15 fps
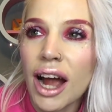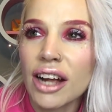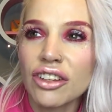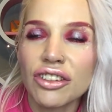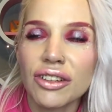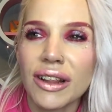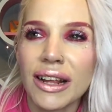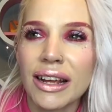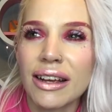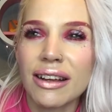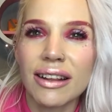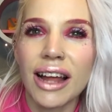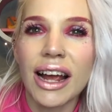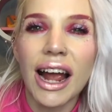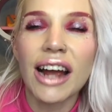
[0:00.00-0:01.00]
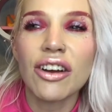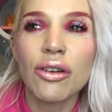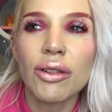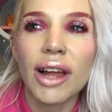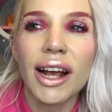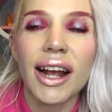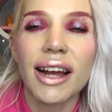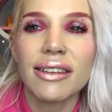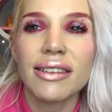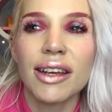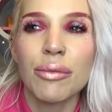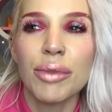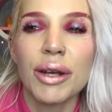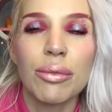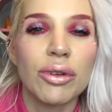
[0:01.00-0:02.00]
I just think, like, I don't like
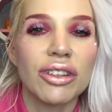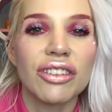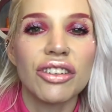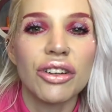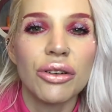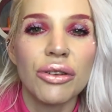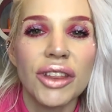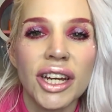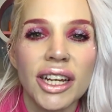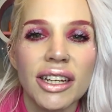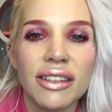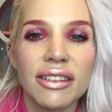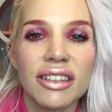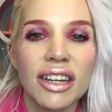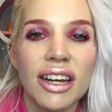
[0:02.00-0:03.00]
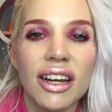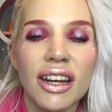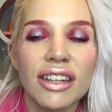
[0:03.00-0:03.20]
asking people to do things,